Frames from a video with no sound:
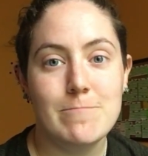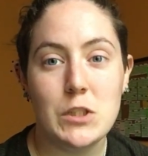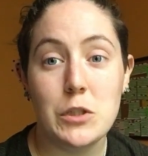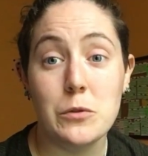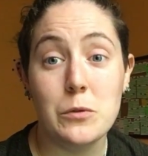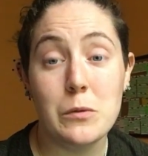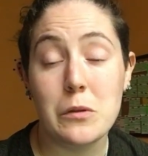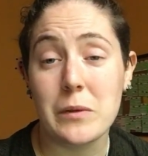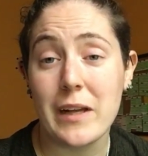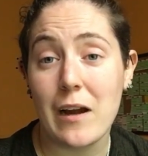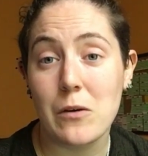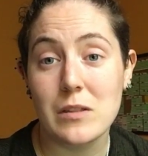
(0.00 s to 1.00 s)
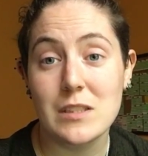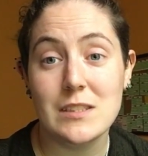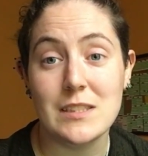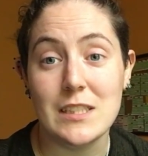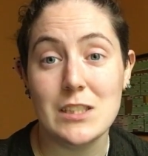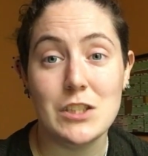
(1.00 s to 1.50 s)
2-3 hours
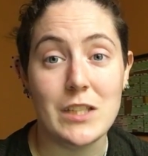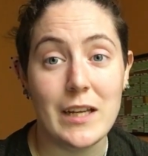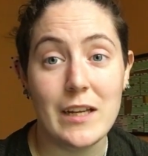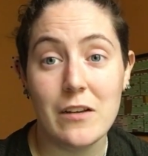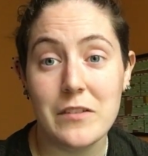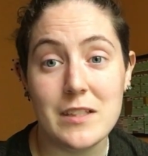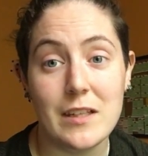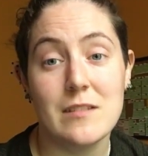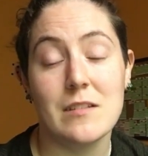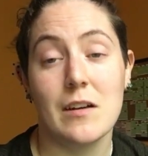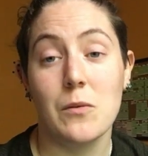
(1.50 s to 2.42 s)
each day on the days that I